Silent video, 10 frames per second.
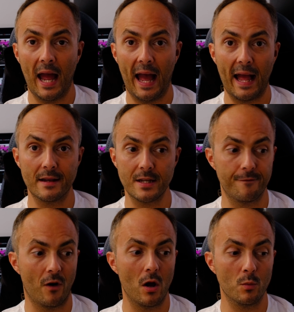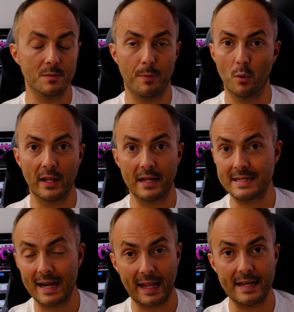and if I was building a
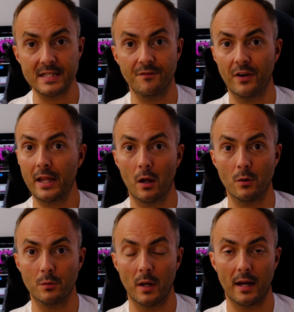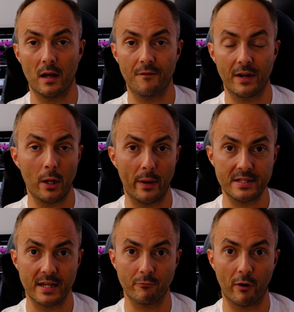dedicated video
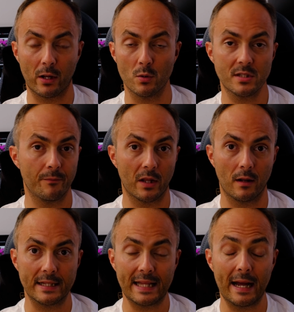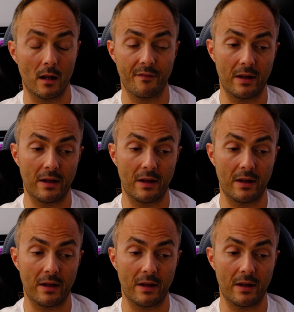editing rig or something like that,